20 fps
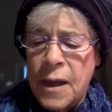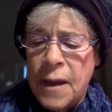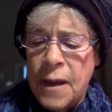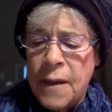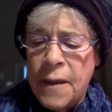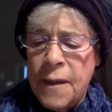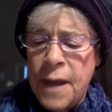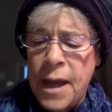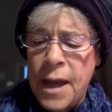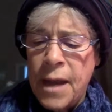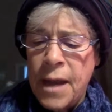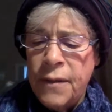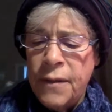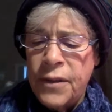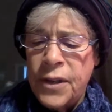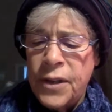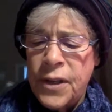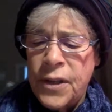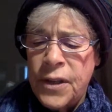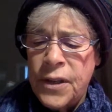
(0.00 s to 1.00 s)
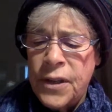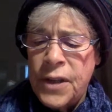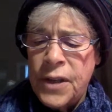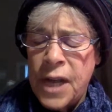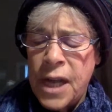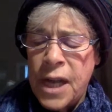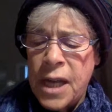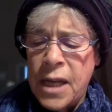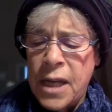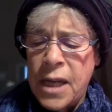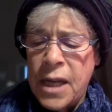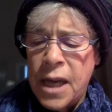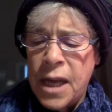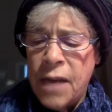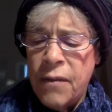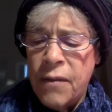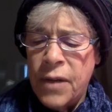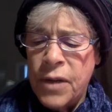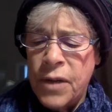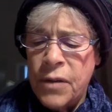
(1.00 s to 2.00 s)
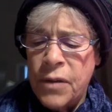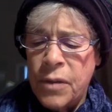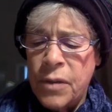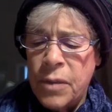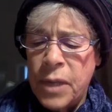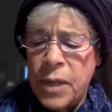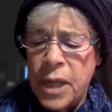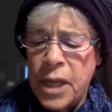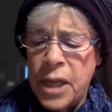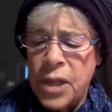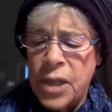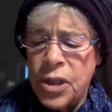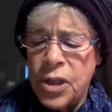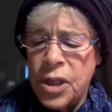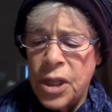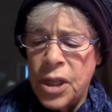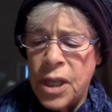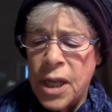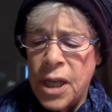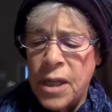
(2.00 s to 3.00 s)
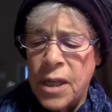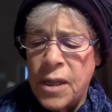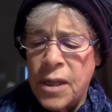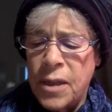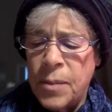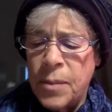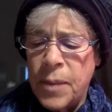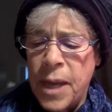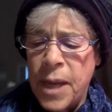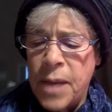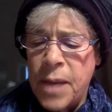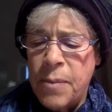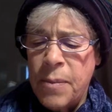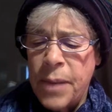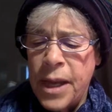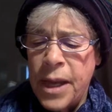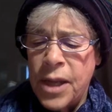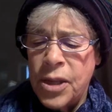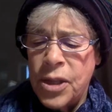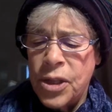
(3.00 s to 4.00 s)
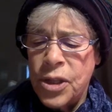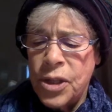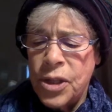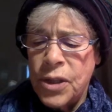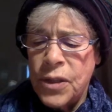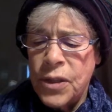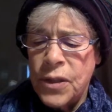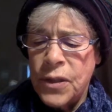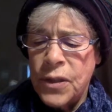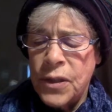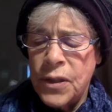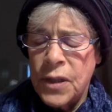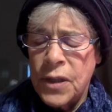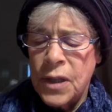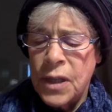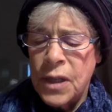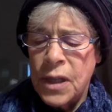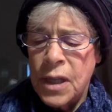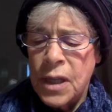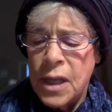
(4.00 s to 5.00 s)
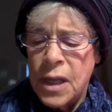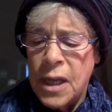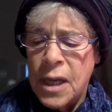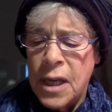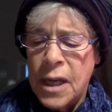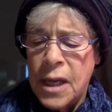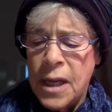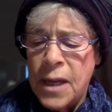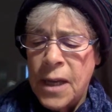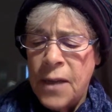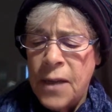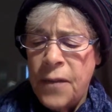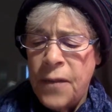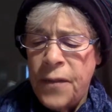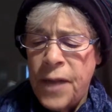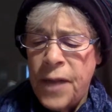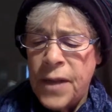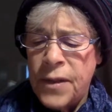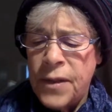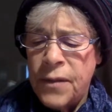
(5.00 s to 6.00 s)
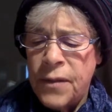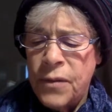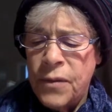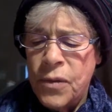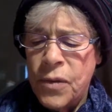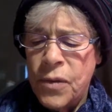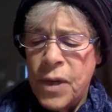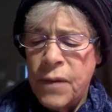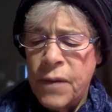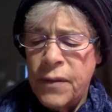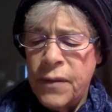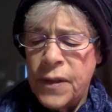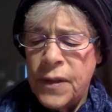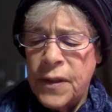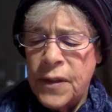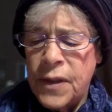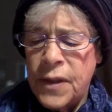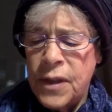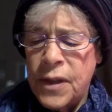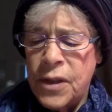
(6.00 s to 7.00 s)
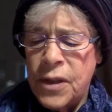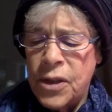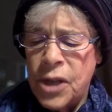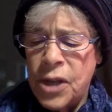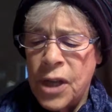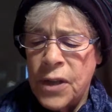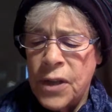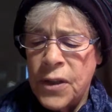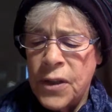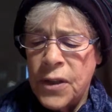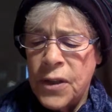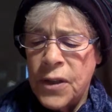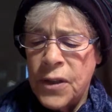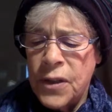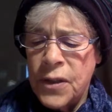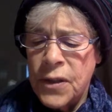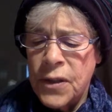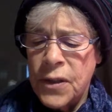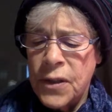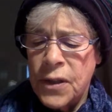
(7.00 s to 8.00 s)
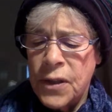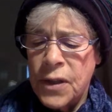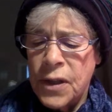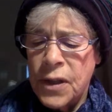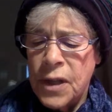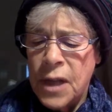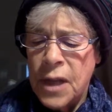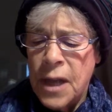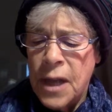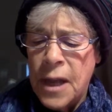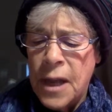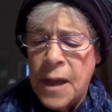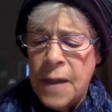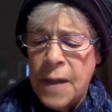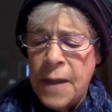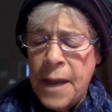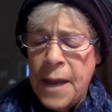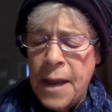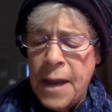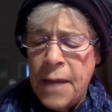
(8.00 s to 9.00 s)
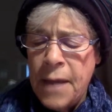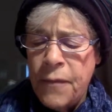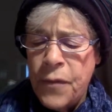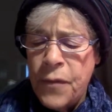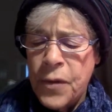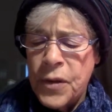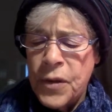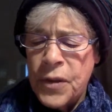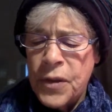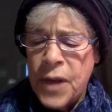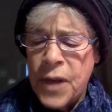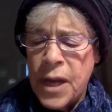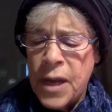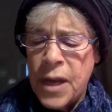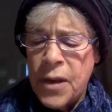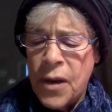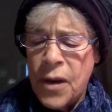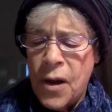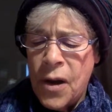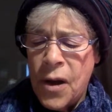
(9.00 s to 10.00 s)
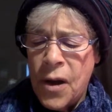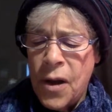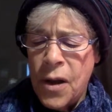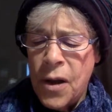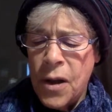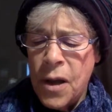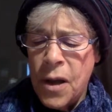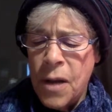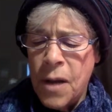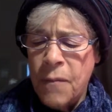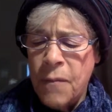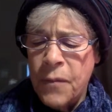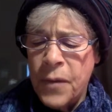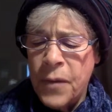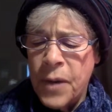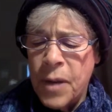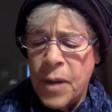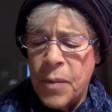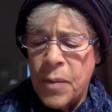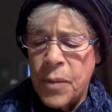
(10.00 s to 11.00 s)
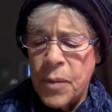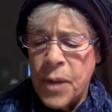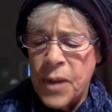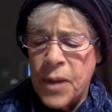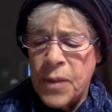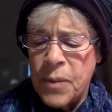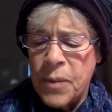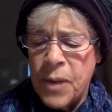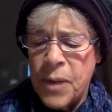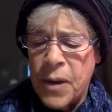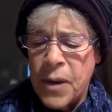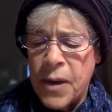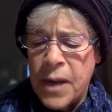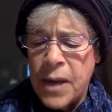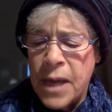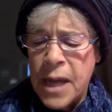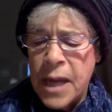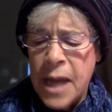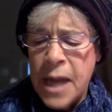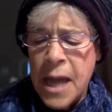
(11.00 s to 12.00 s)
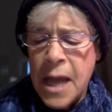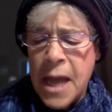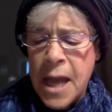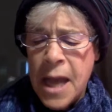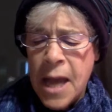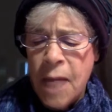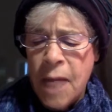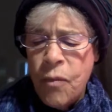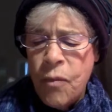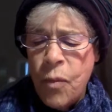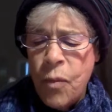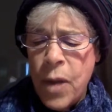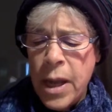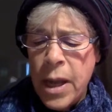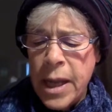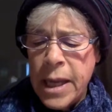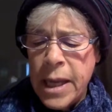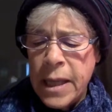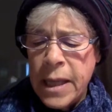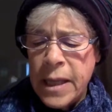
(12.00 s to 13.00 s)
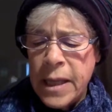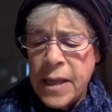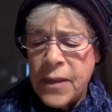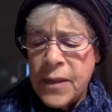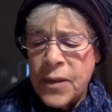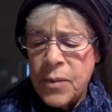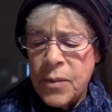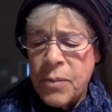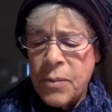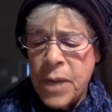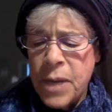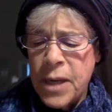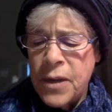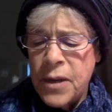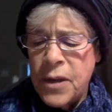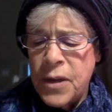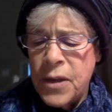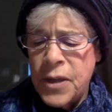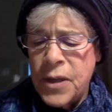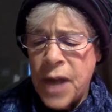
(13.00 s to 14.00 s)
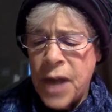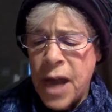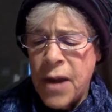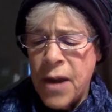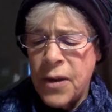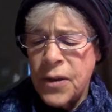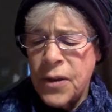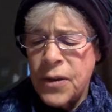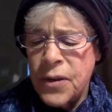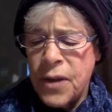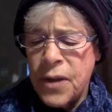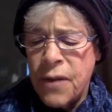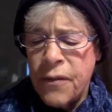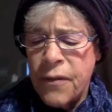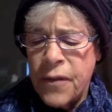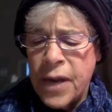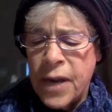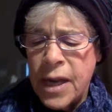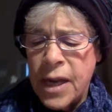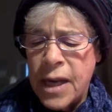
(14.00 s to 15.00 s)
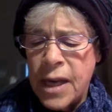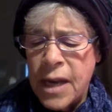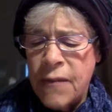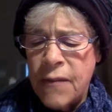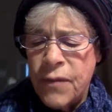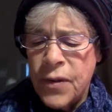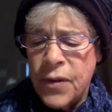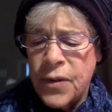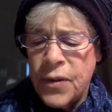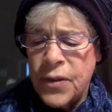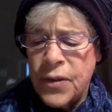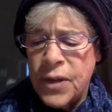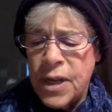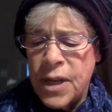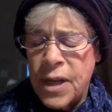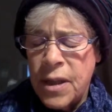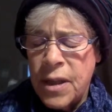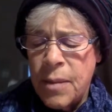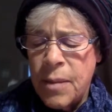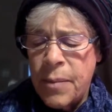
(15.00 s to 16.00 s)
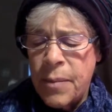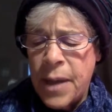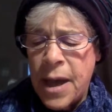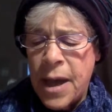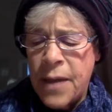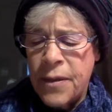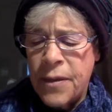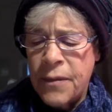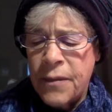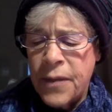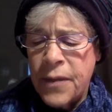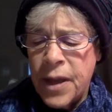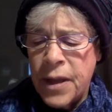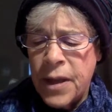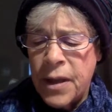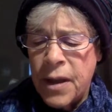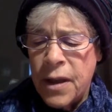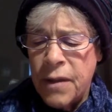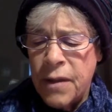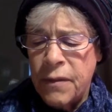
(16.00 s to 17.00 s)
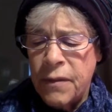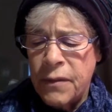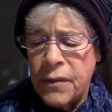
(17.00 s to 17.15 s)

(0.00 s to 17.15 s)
They have sustained every tribulation and displayed patience in the face of grievous injustice. They have forsaken all comfort and prosperity, have willingly submitted to dire suffering and adversity in the path of thy love,